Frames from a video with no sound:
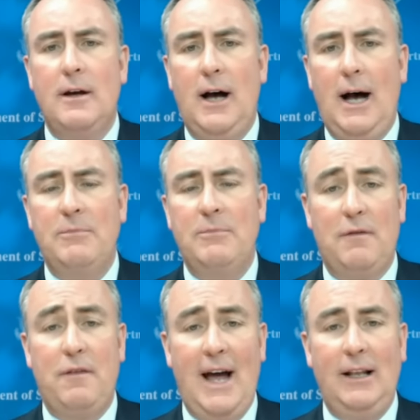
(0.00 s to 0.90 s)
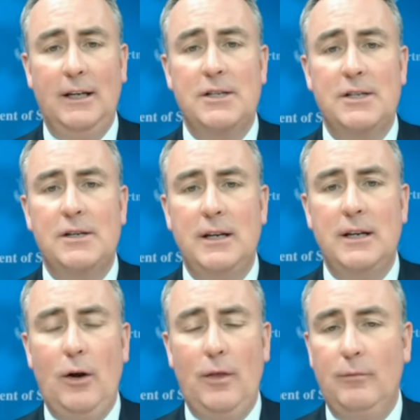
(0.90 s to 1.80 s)
uh, to the finalists,
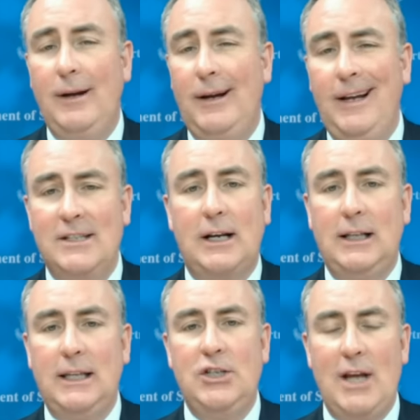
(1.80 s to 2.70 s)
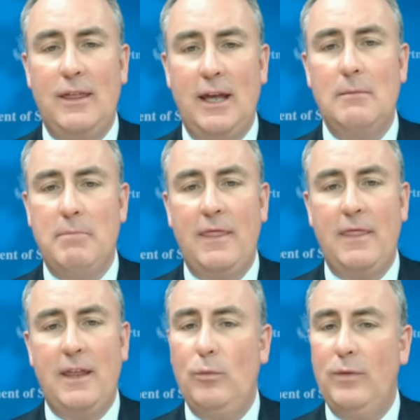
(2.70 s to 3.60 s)
you know, the, it's a cliche thing, but
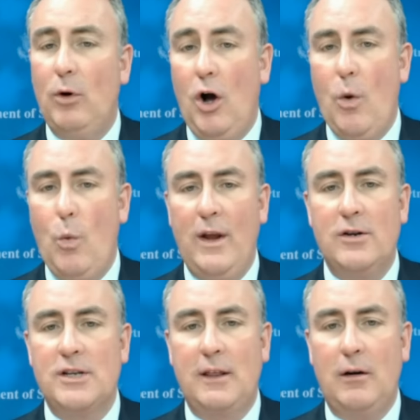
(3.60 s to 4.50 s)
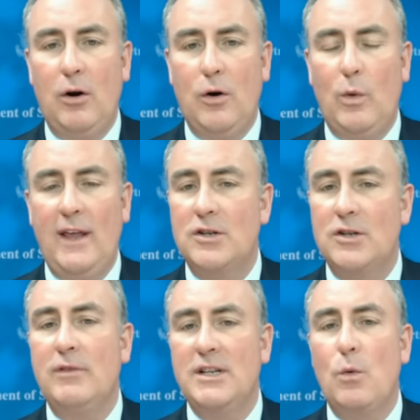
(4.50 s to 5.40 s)
they, they were all winners in their own way, and there's a
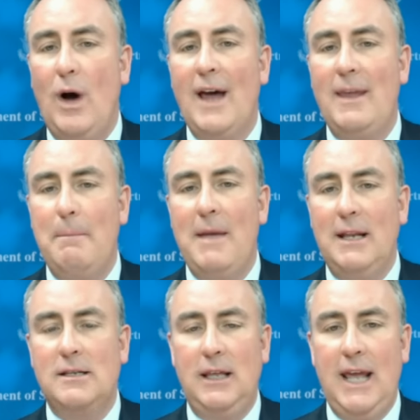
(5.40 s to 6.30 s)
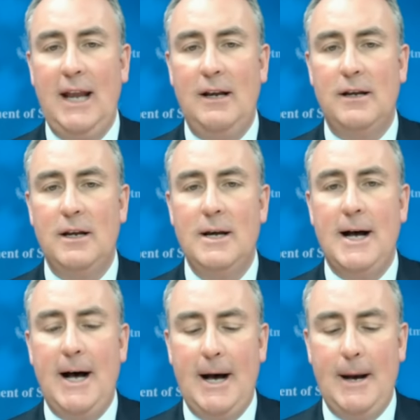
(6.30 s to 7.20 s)
reason why they made it to the end.
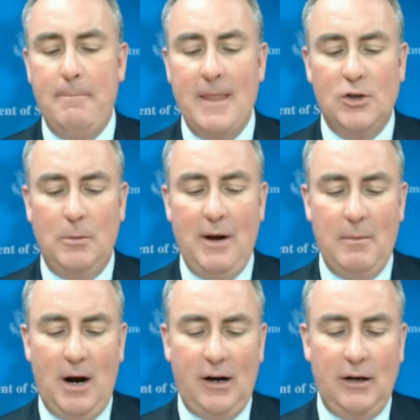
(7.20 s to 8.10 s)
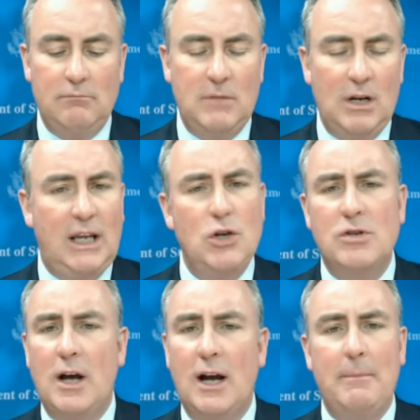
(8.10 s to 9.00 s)
Um, so Mary Margaret can you
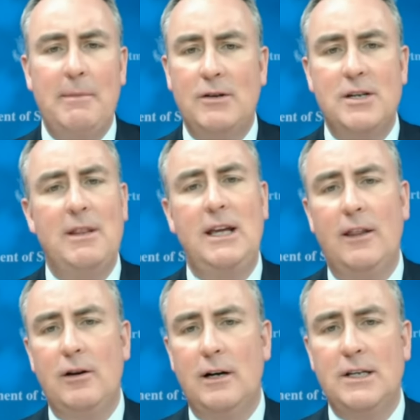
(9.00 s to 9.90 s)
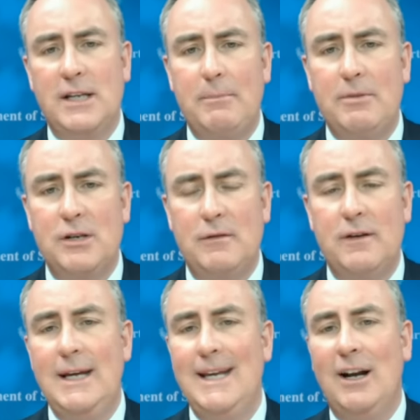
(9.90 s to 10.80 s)
talk about some of the other examples of?
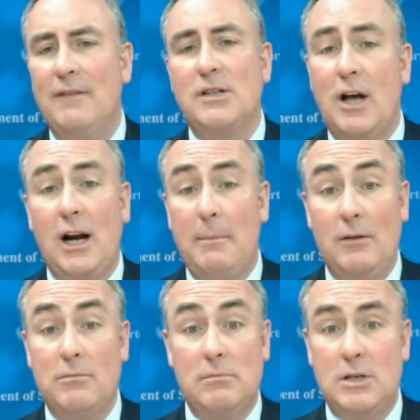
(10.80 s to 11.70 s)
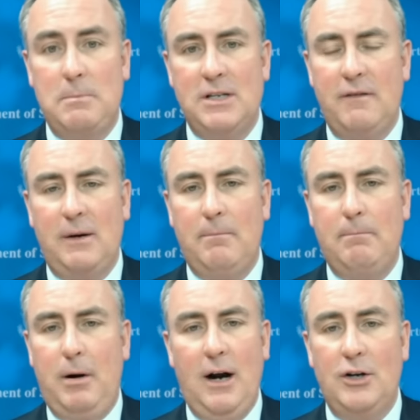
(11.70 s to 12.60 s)
I don't have to talk about specific
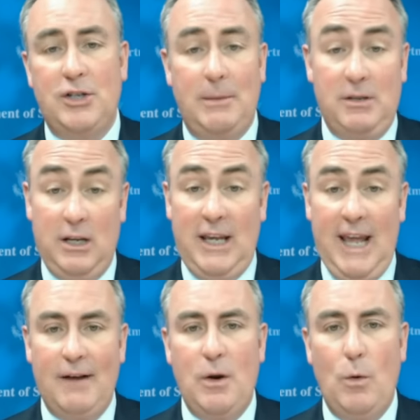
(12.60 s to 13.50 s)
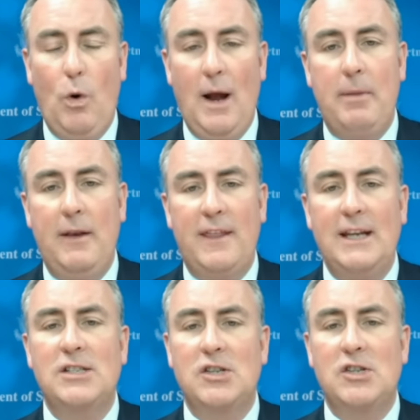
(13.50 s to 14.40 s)
partnerships. You can if you want, but
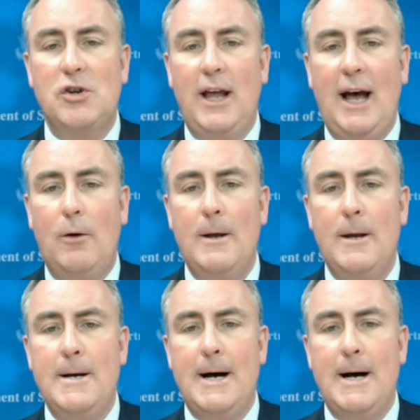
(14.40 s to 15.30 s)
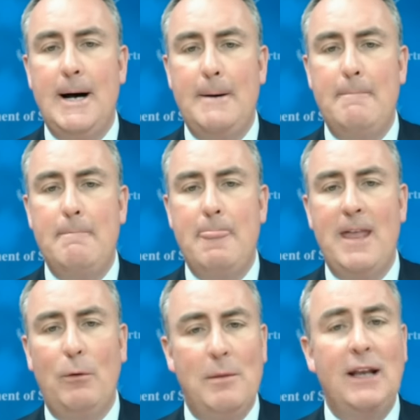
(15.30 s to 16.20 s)
things that stood out um,
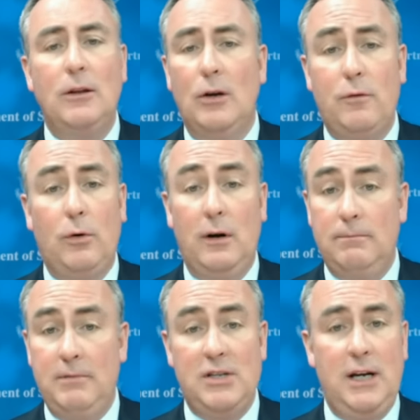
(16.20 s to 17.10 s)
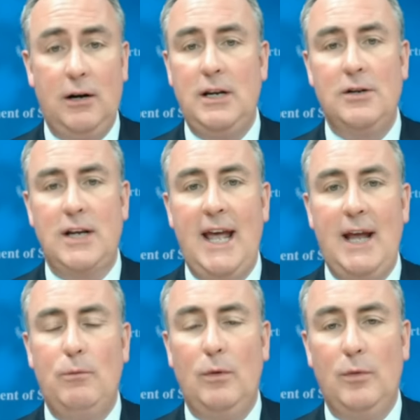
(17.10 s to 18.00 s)
that we might look for this year and years
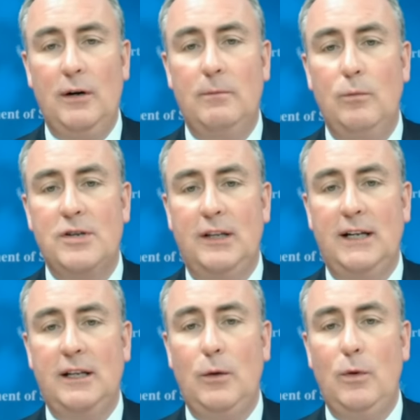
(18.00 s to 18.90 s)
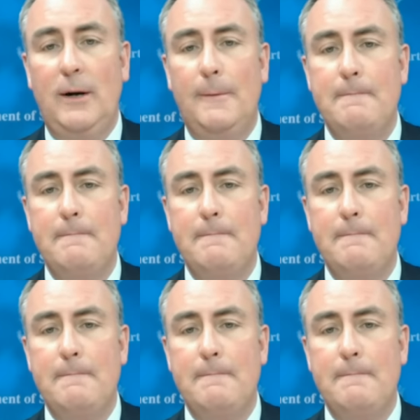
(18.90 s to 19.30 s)
ahead when we're selecting the winner.